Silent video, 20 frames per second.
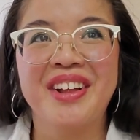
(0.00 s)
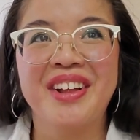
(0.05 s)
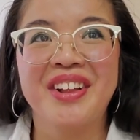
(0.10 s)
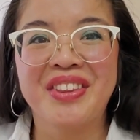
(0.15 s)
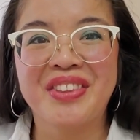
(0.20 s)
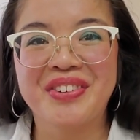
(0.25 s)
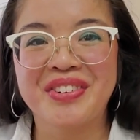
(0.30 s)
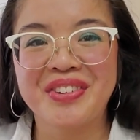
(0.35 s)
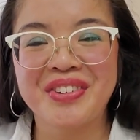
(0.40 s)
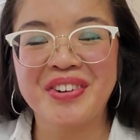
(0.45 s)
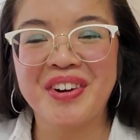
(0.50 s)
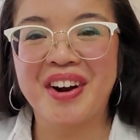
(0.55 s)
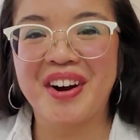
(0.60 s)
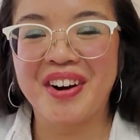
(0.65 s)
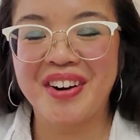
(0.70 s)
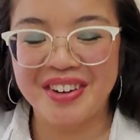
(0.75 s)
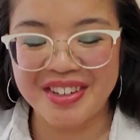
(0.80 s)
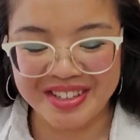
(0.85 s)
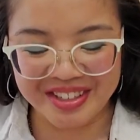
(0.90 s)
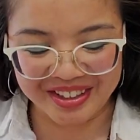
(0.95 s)
through
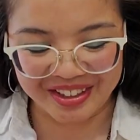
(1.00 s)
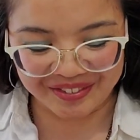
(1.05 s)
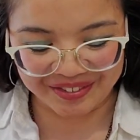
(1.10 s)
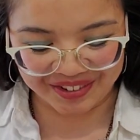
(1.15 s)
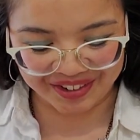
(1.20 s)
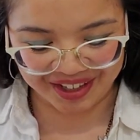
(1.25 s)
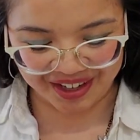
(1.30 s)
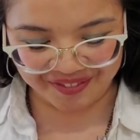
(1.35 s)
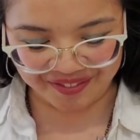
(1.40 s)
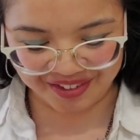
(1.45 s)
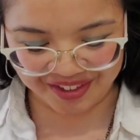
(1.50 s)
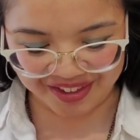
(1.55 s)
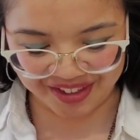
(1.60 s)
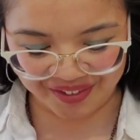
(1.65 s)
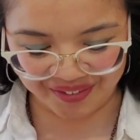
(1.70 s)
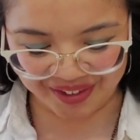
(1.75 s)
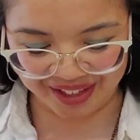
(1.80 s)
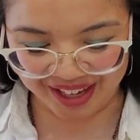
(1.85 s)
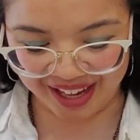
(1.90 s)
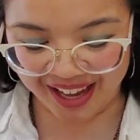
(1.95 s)
our delivery company that
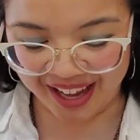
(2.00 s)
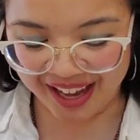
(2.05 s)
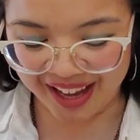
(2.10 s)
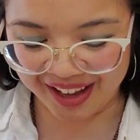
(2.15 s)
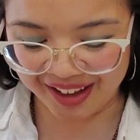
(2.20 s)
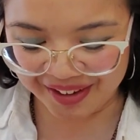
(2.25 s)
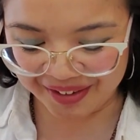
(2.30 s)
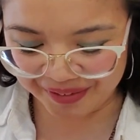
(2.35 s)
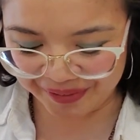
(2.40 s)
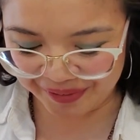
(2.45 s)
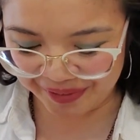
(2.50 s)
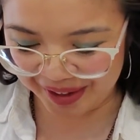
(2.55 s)
we have.